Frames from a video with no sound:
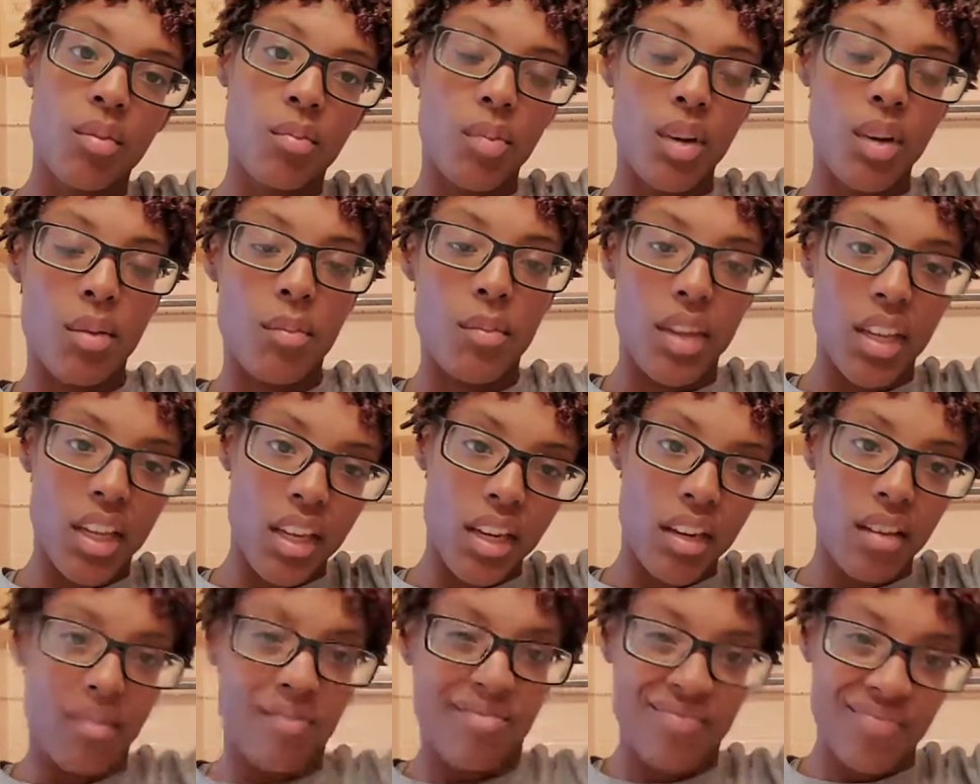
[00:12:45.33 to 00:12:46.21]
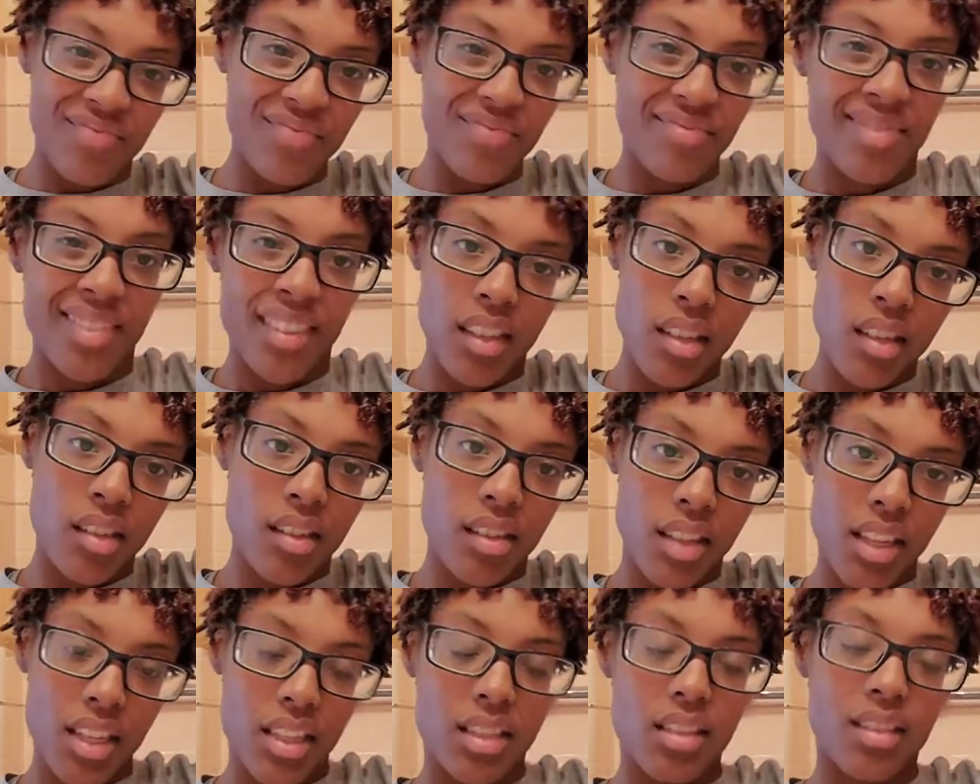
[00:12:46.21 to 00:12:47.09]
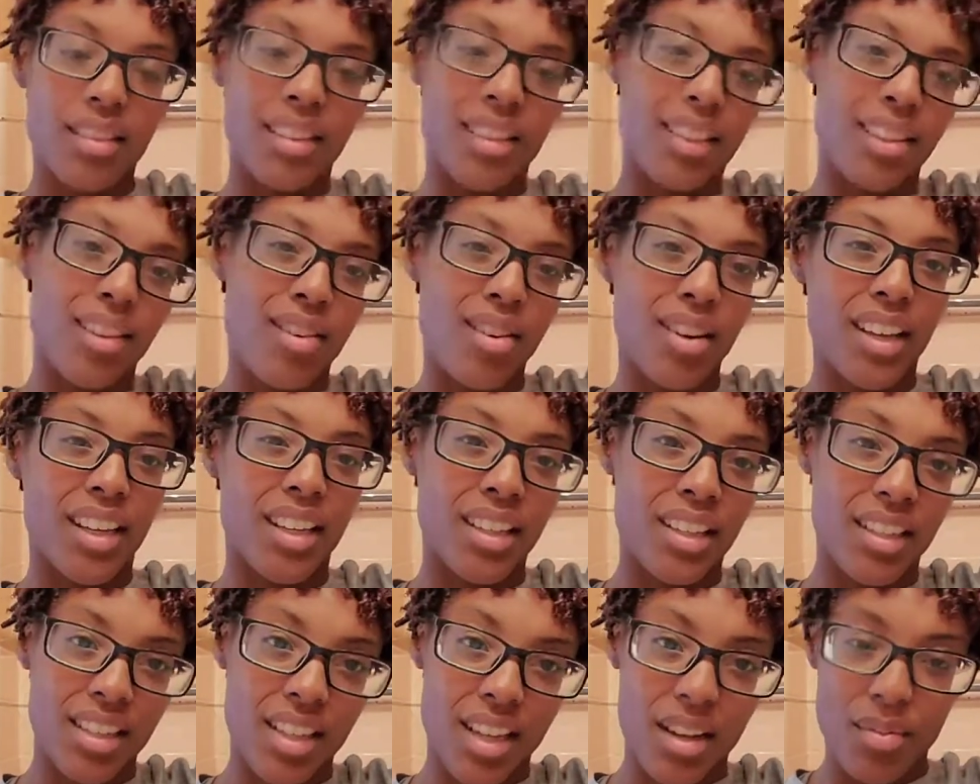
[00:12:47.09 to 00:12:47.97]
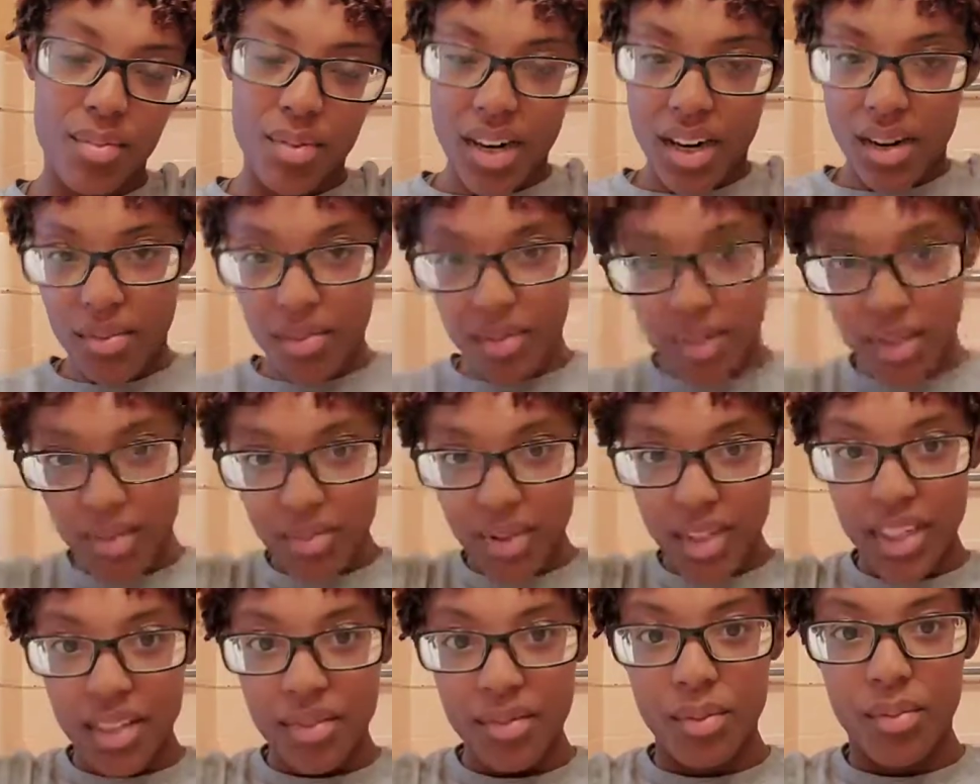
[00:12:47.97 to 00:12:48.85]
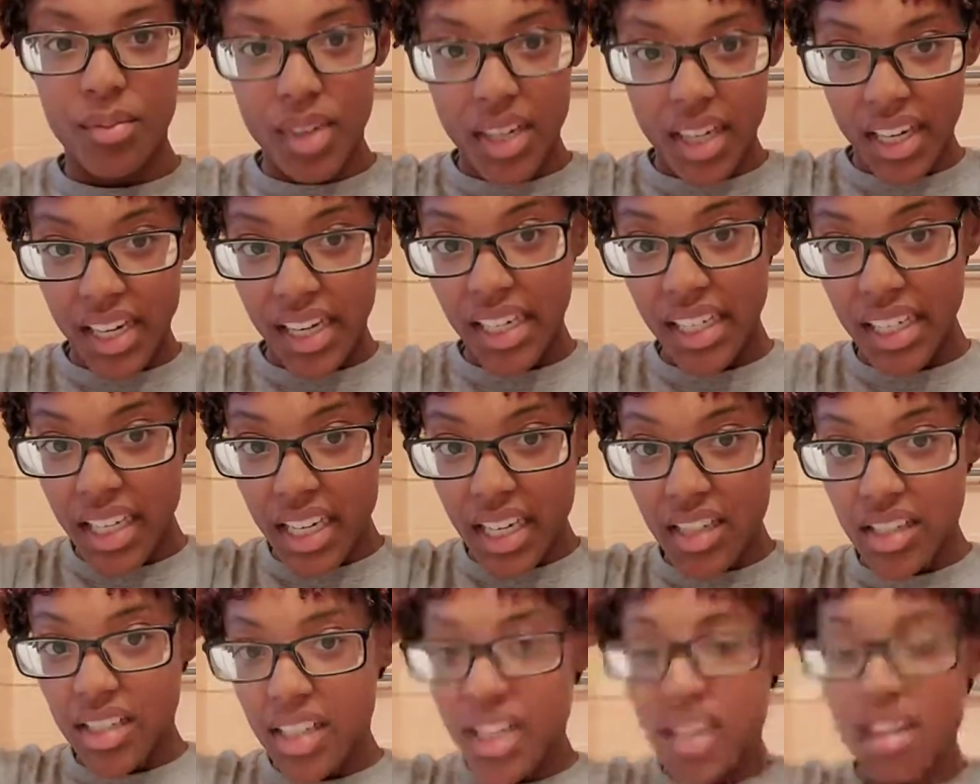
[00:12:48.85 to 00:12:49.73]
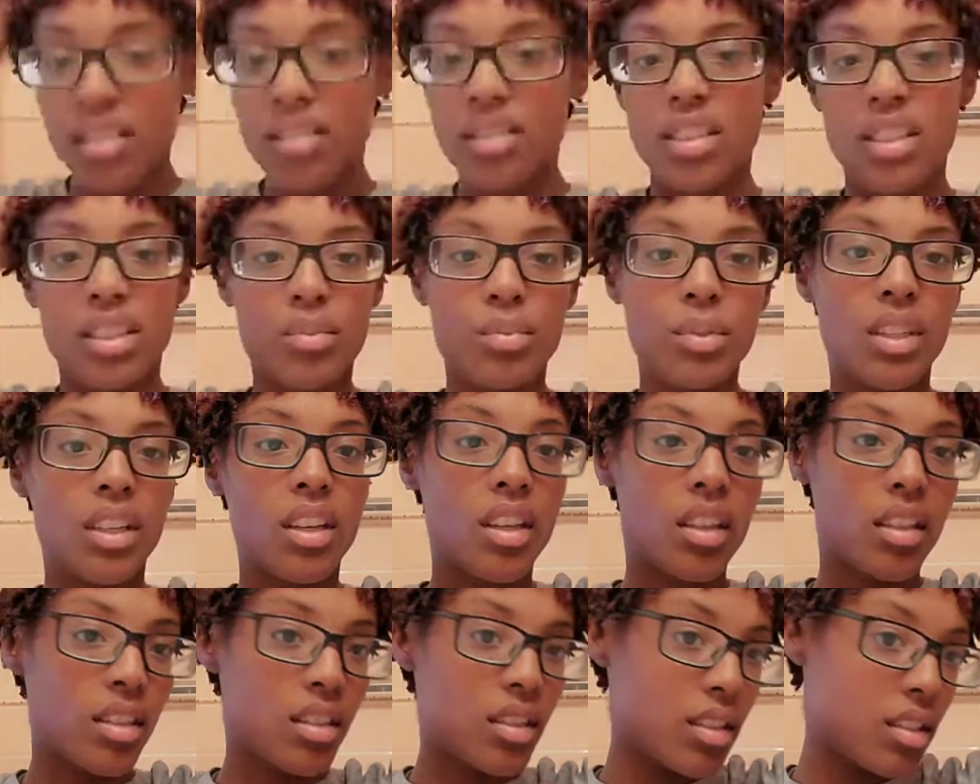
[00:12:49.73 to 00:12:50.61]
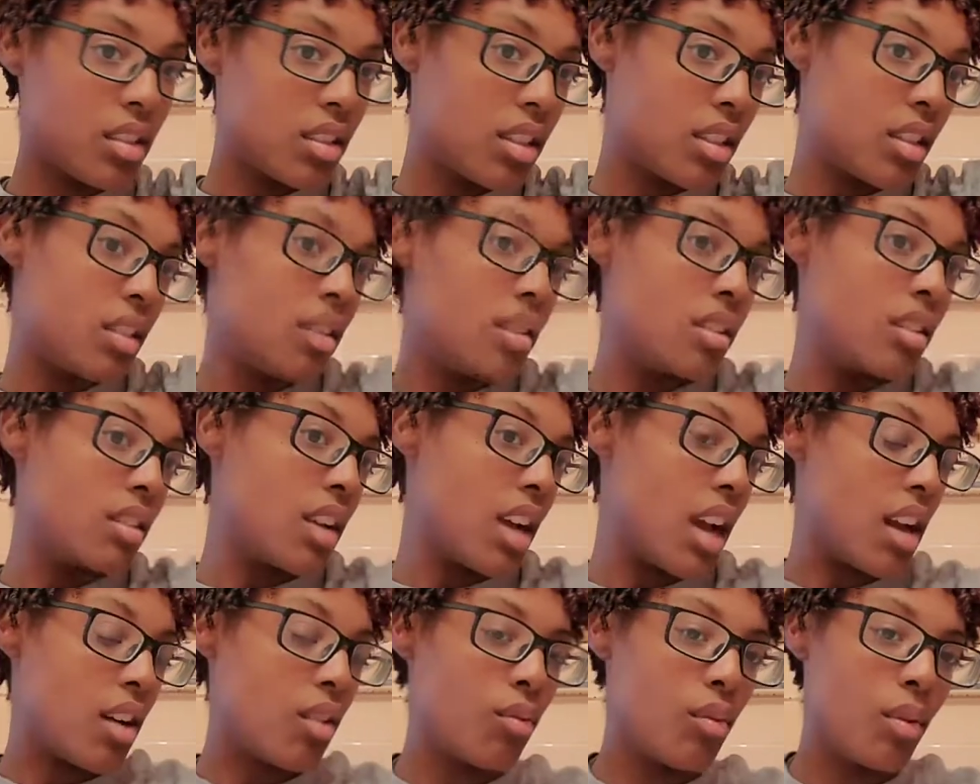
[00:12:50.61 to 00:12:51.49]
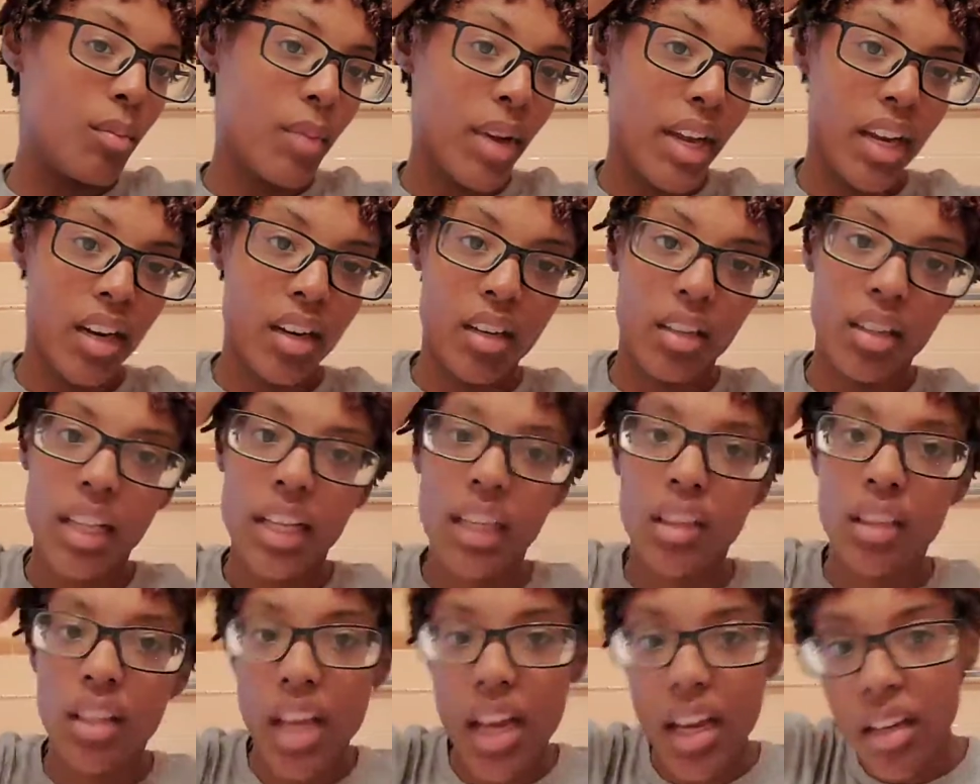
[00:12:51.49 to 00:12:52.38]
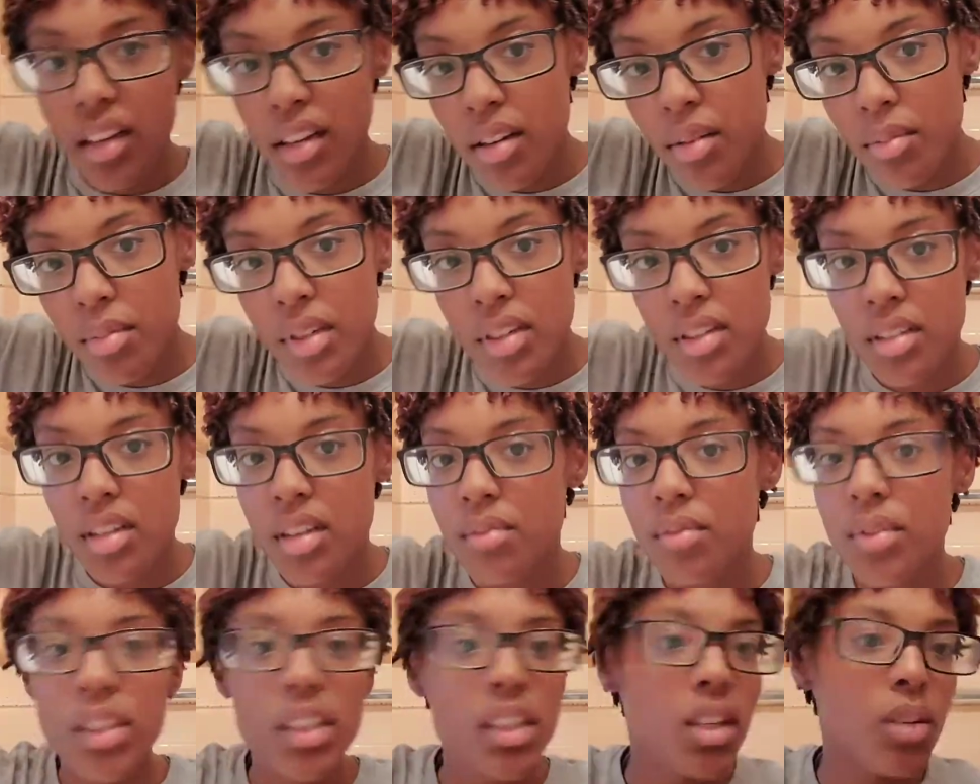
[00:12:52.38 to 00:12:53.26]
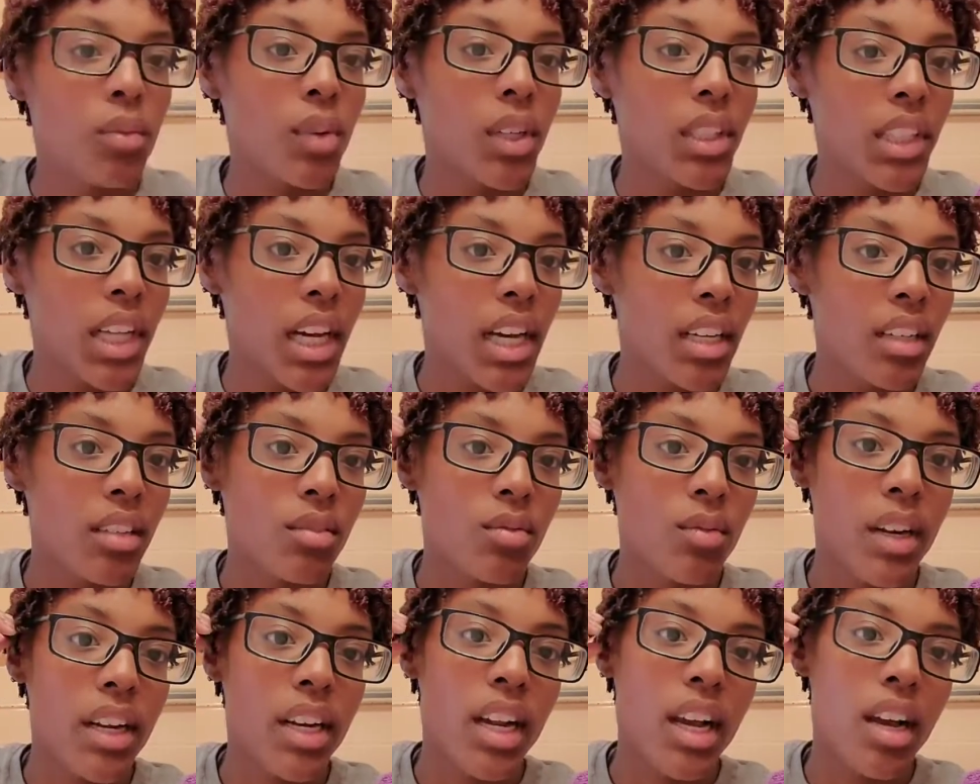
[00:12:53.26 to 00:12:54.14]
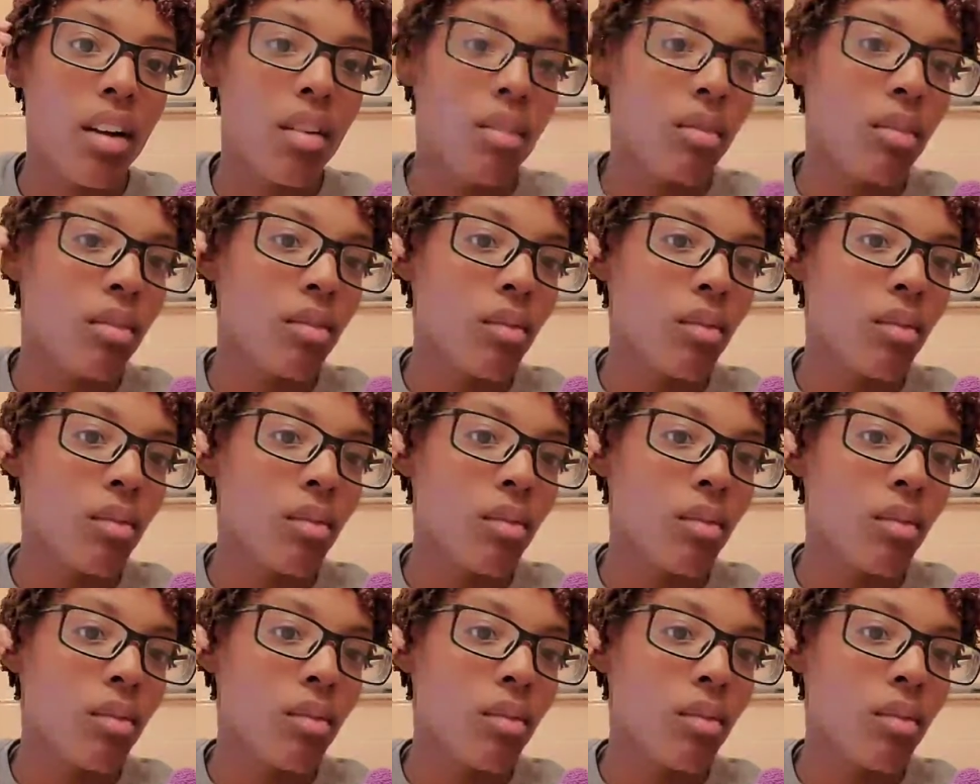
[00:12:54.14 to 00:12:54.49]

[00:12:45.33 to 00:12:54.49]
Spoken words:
But I mean, that's the longest I probably would even wear any hairstyle, just because then I don't want my hair to like lock up, because I really don't want locks right now.